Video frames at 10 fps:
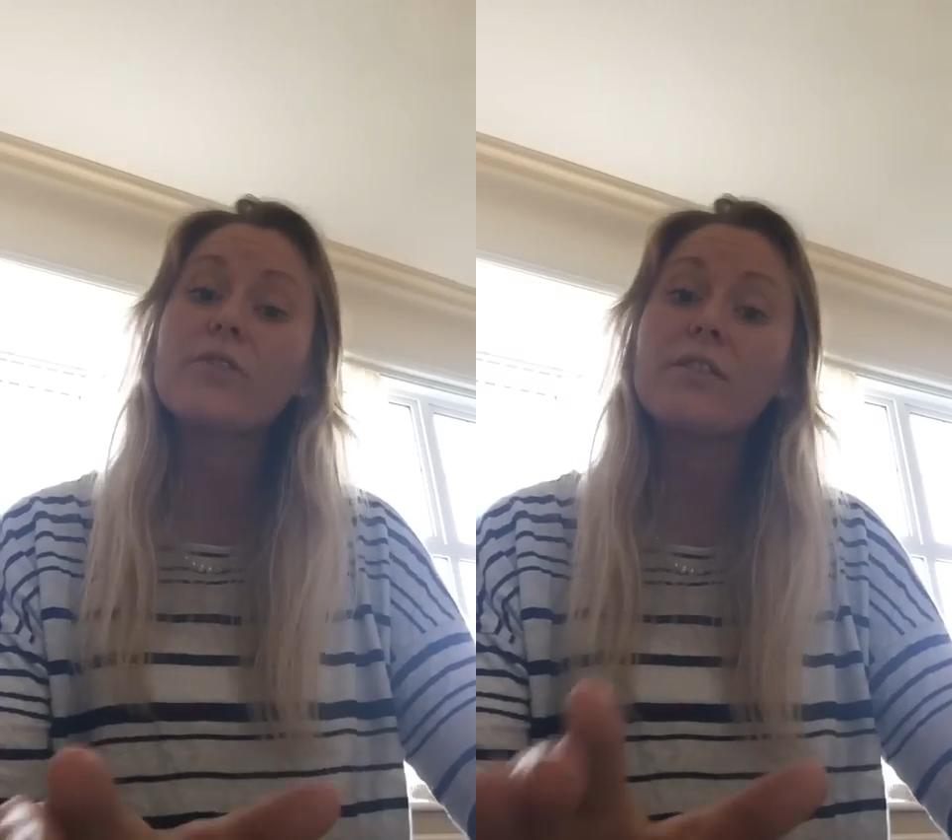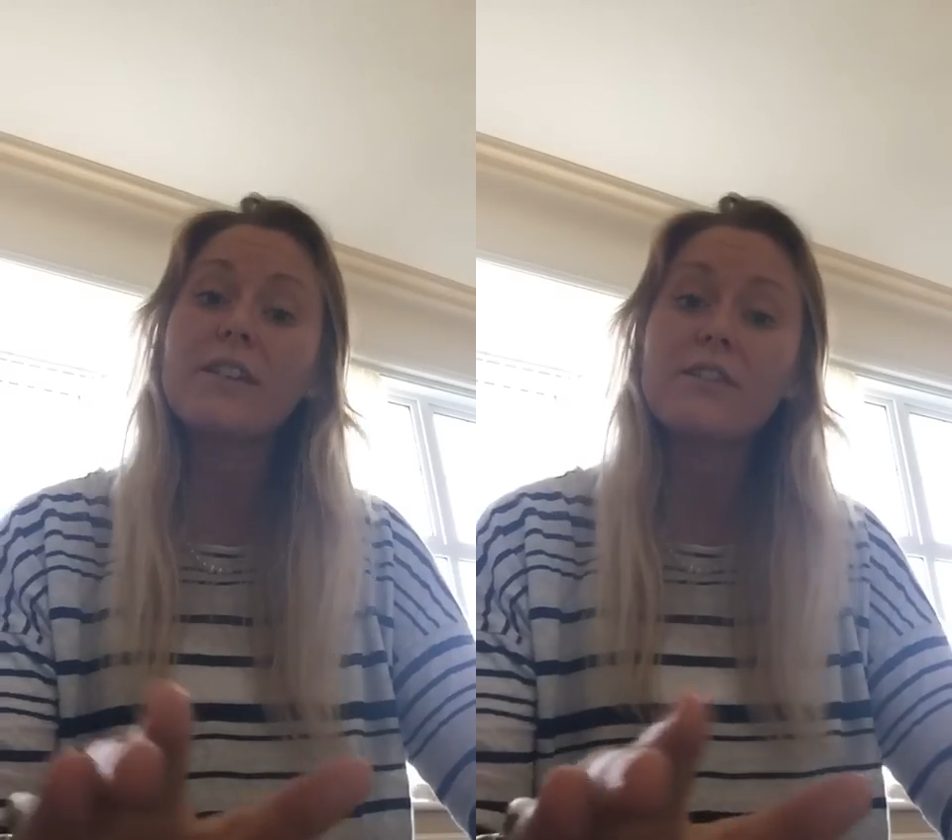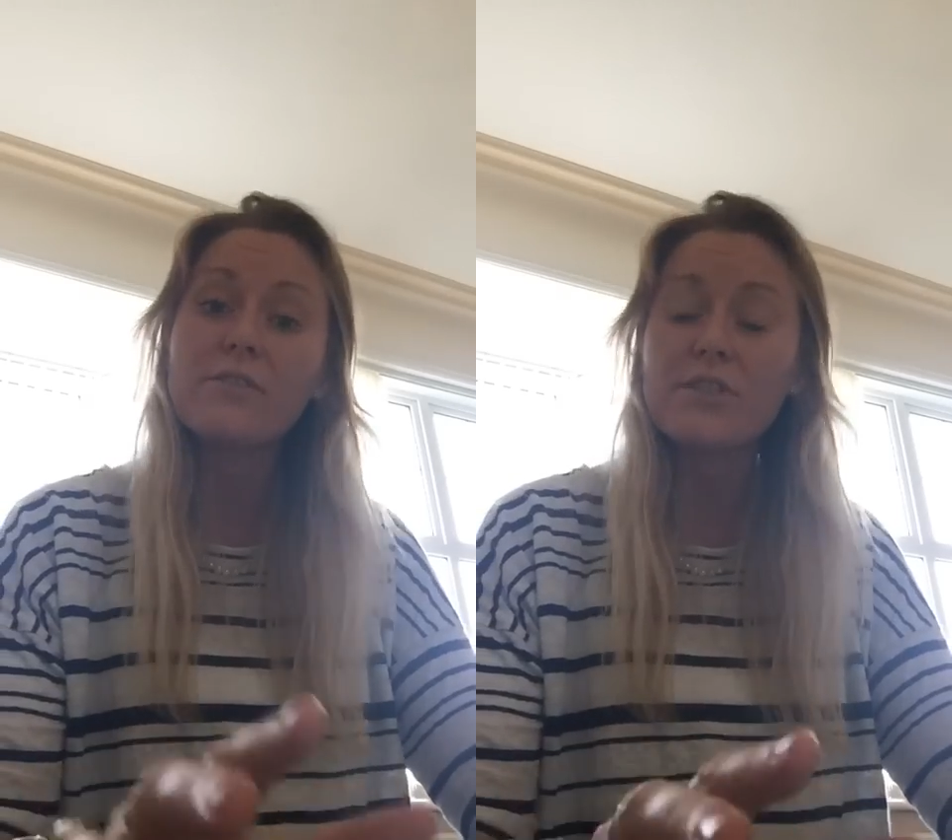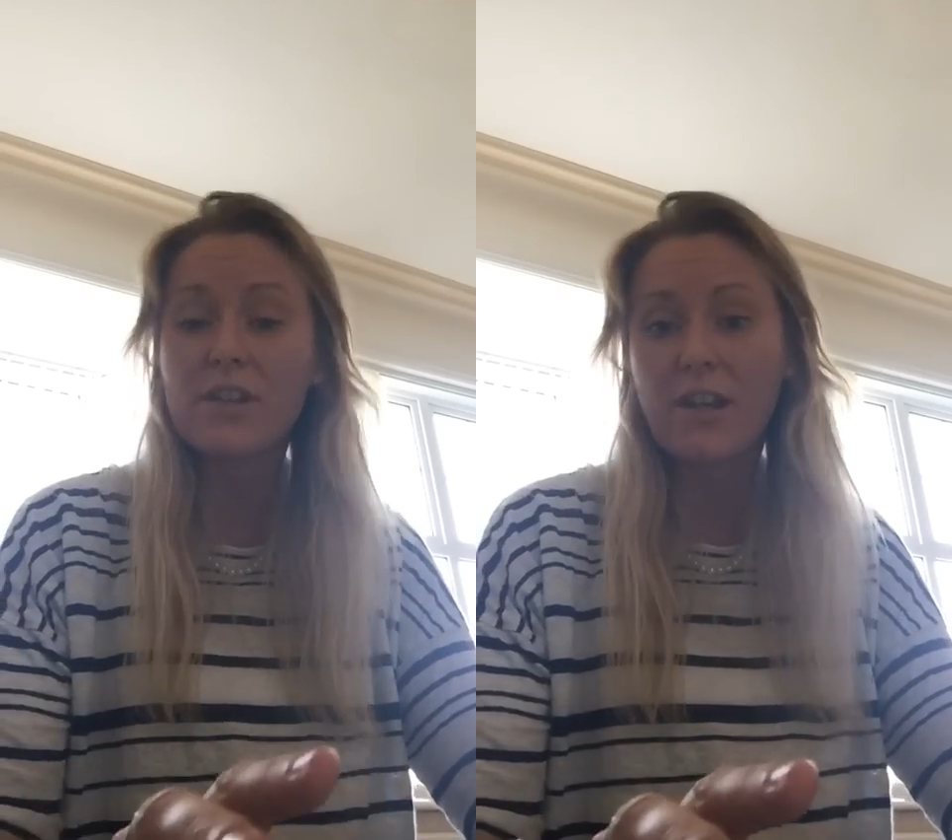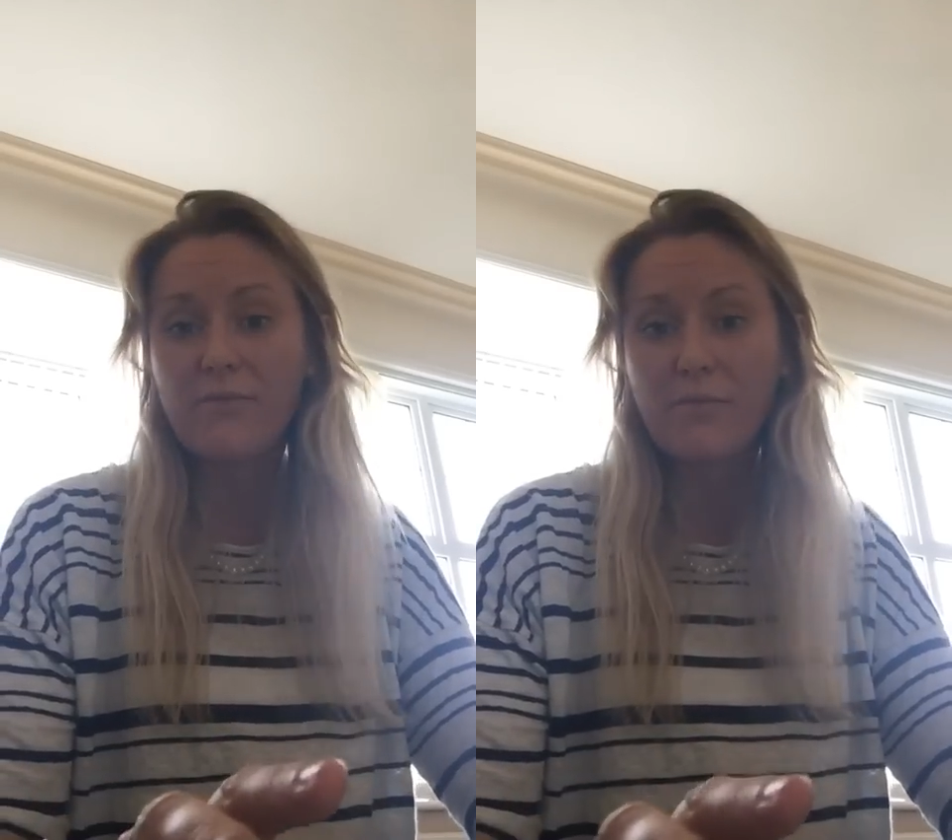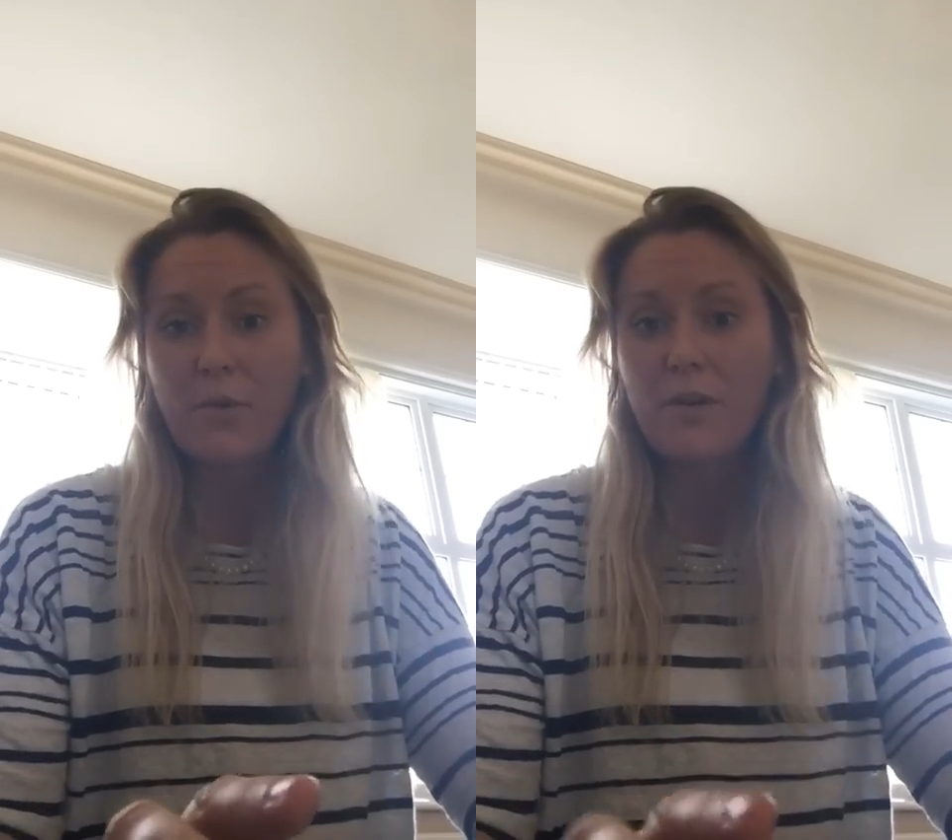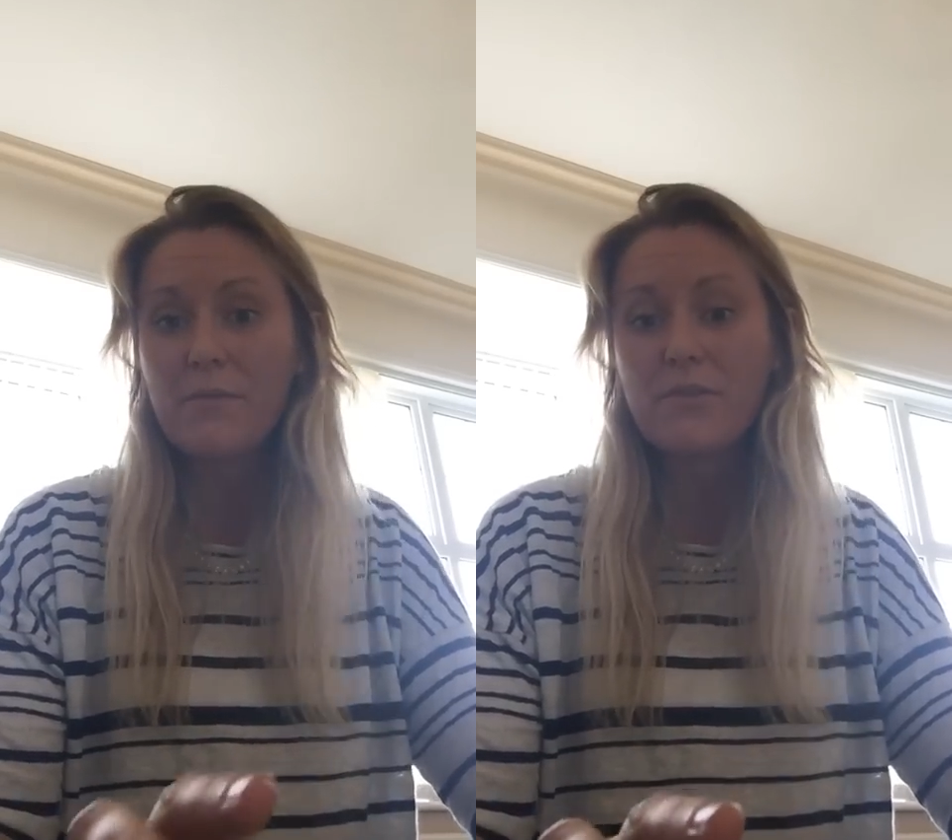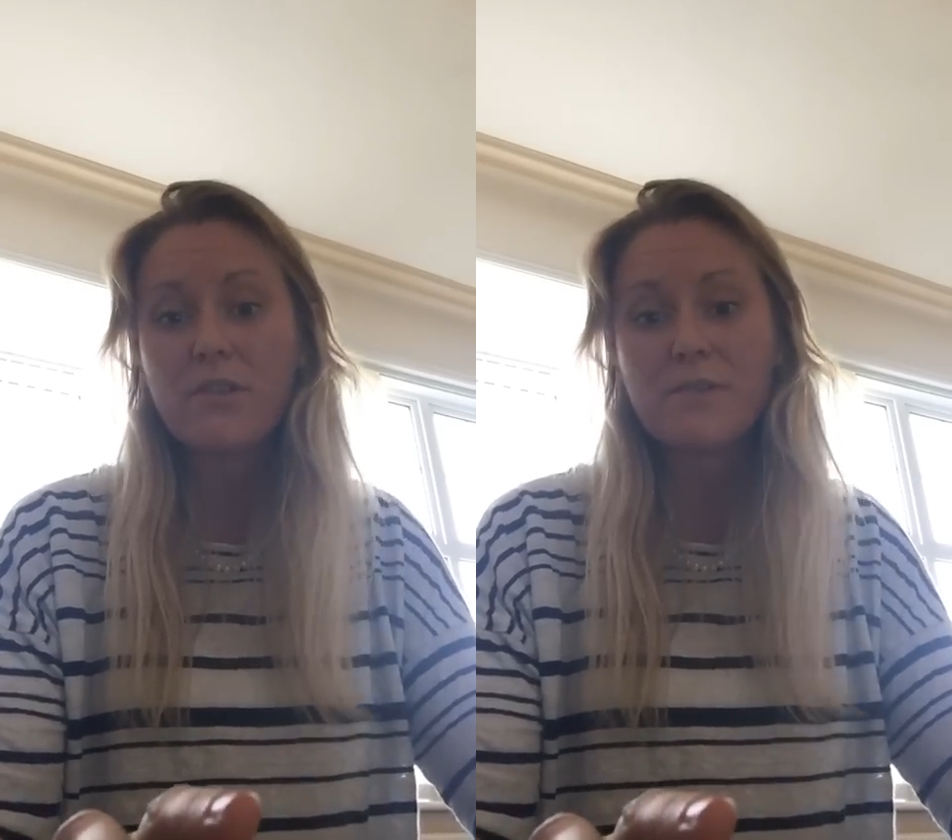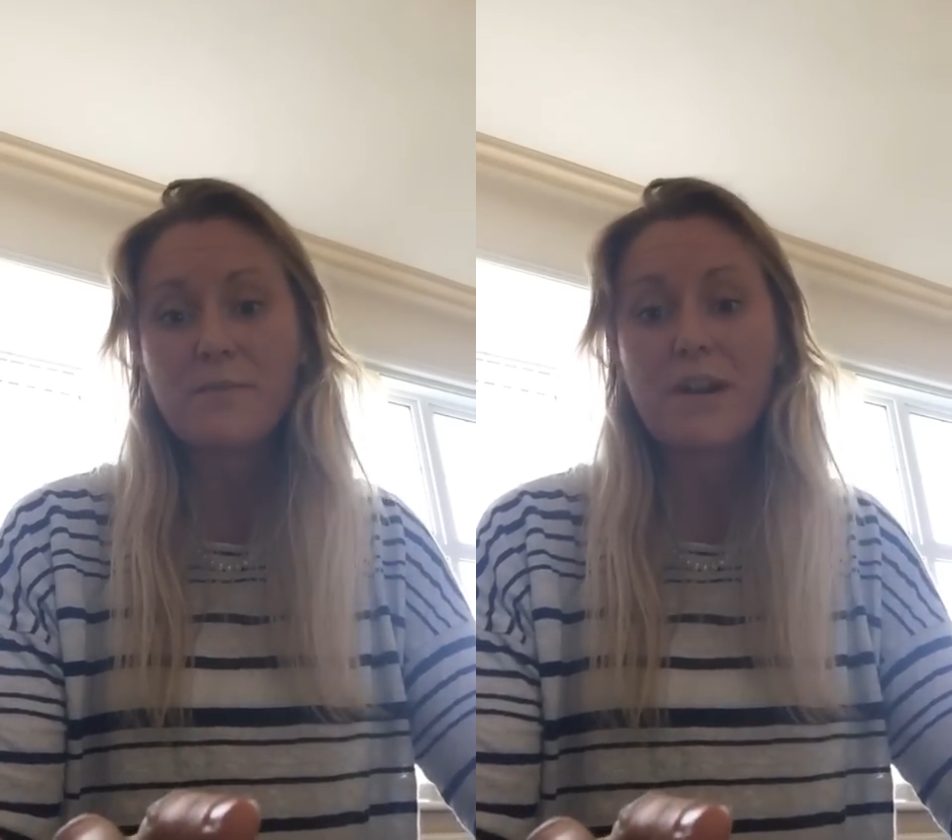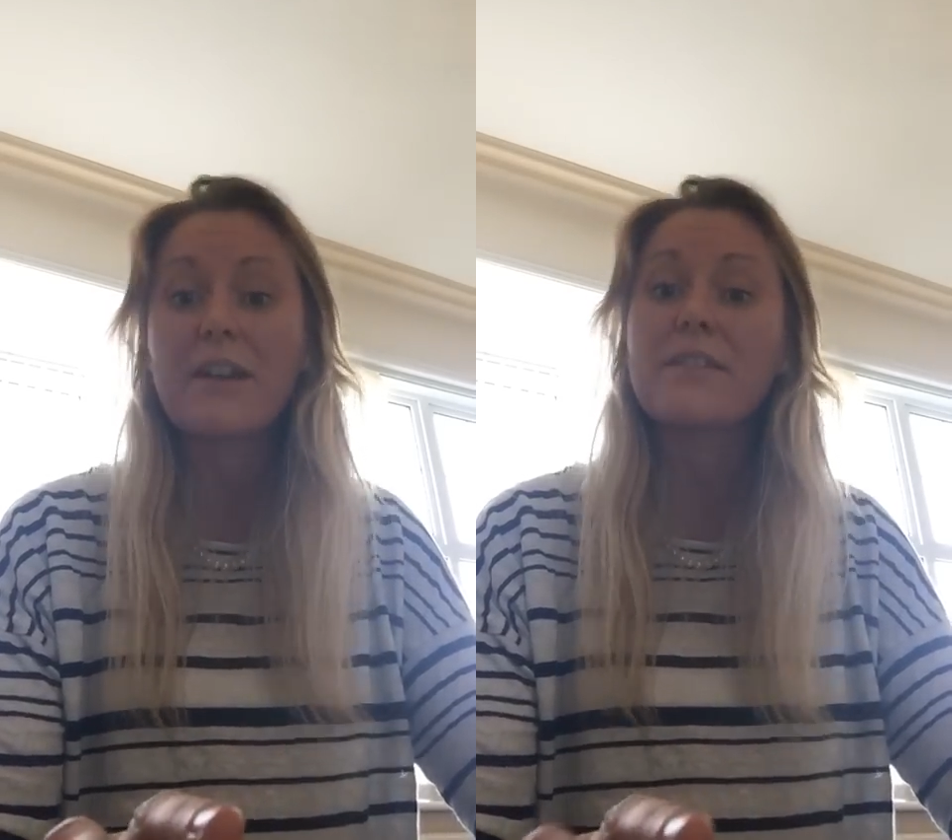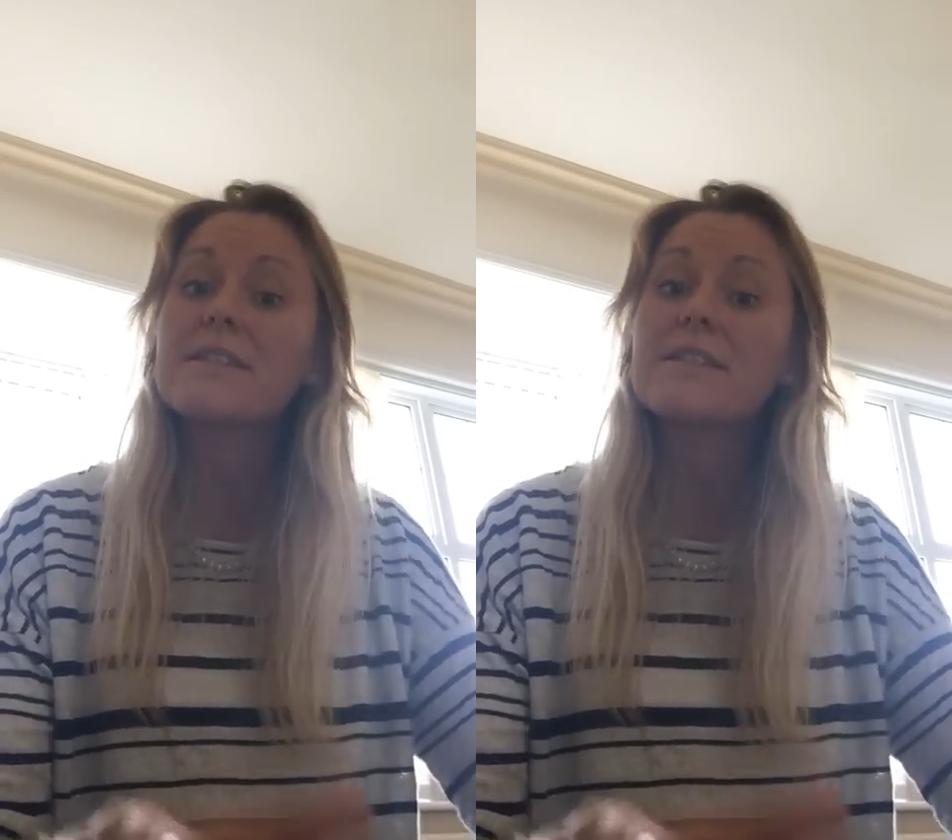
although he'd originally come from quite a middle-class background,